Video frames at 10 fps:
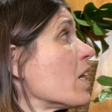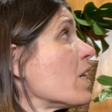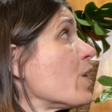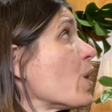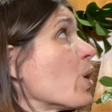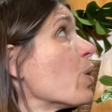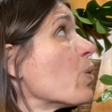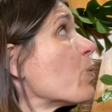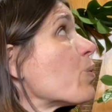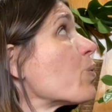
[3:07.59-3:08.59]

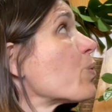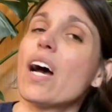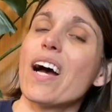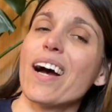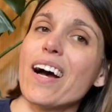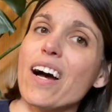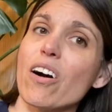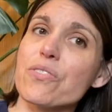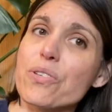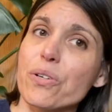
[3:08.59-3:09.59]
no.
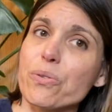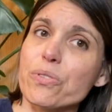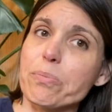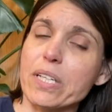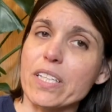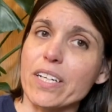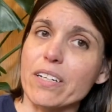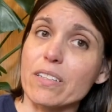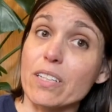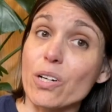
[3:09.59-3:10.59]
Also, to be
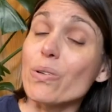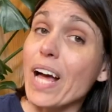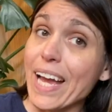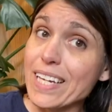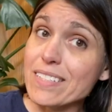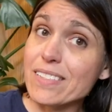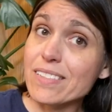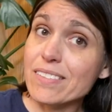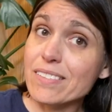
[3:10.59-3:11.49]
clear, low light,